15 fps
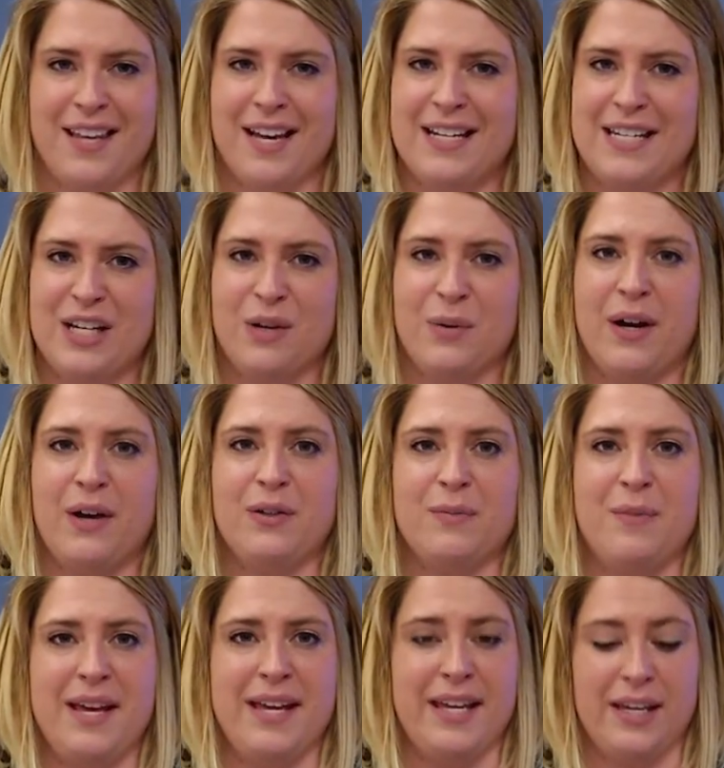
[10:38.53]
the idea around
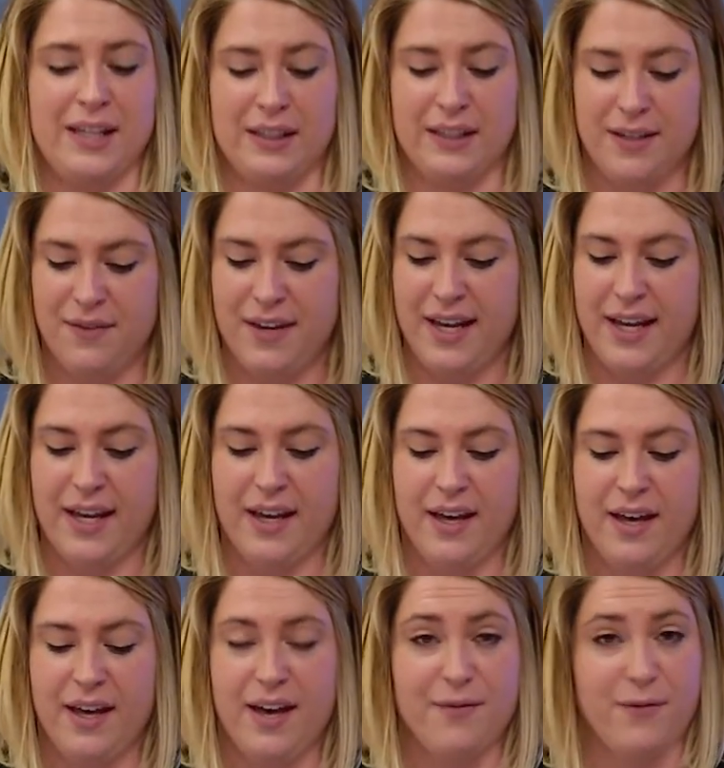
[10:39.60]
making a living
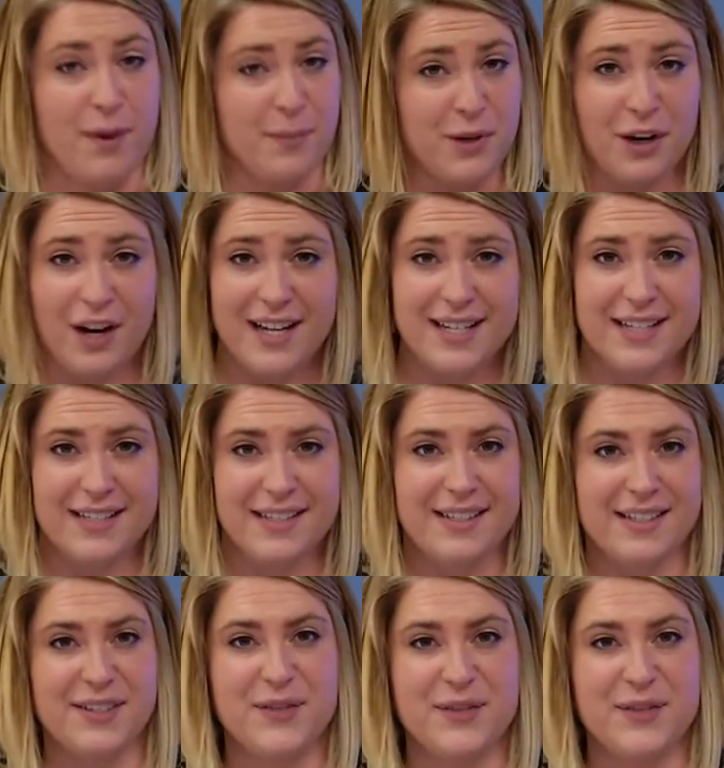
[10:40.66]
from your ideas?